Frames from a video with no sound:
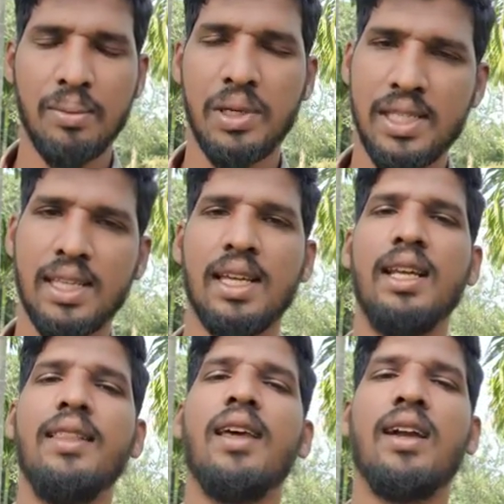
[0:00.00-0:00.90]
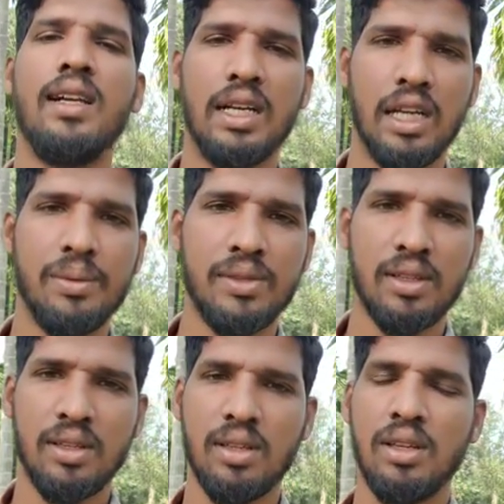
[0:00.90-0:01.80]
Basically they are tribes.
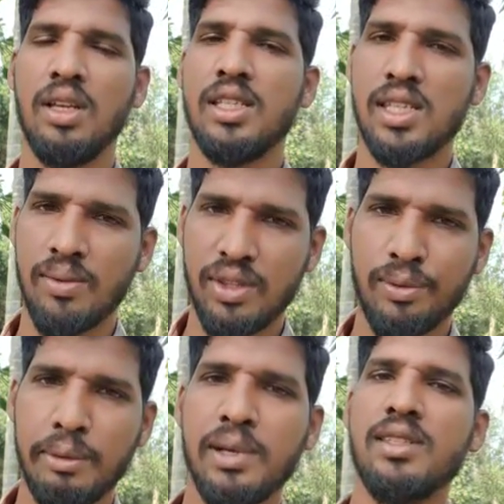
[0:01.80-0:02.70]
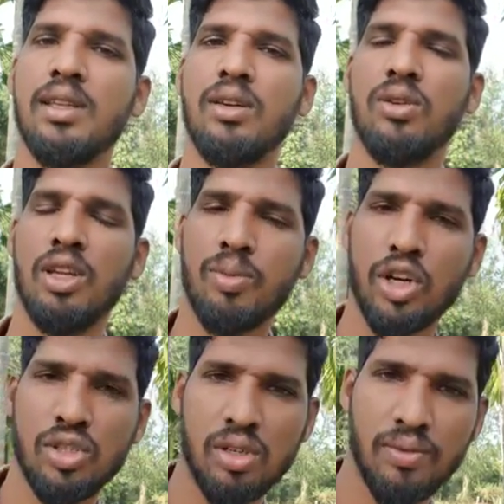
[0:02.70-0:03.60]
Some of the peoples they are doing
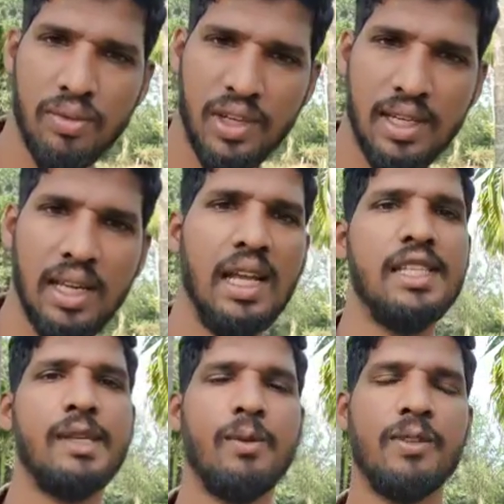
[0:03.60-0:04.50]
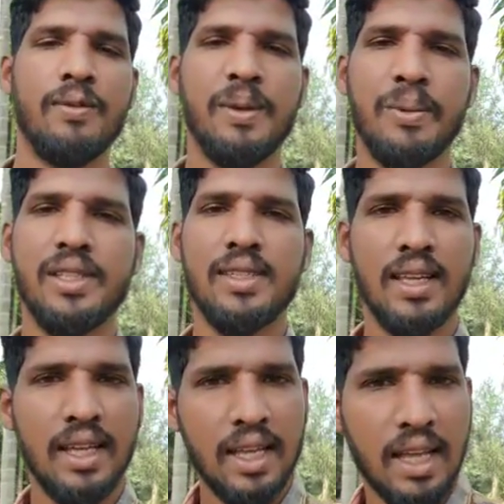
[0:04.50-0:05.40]
production of wheat, some of the peoples
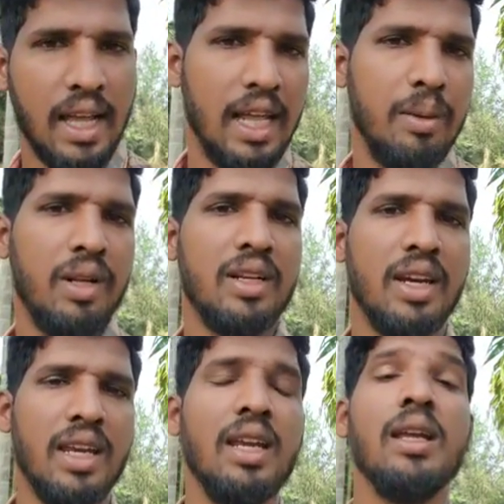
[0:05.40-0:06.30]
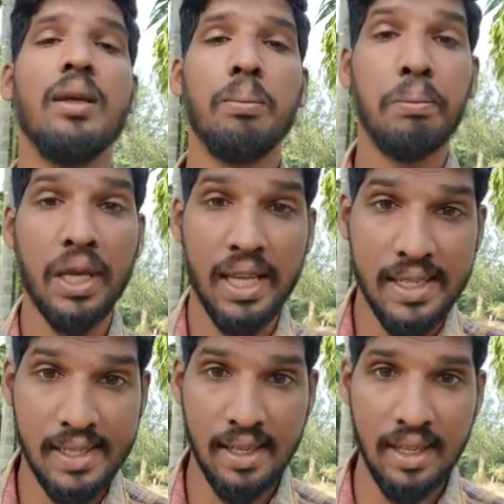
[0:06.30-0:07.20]
animal rearing
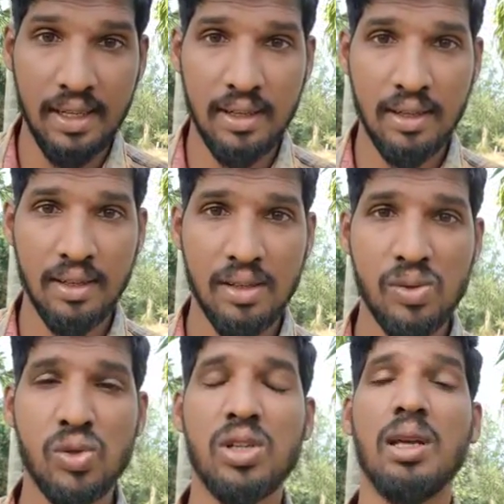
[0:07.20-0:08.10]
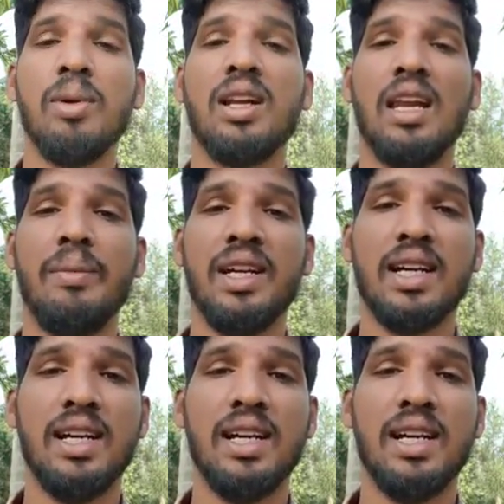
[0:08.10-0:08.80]
based on suitable climate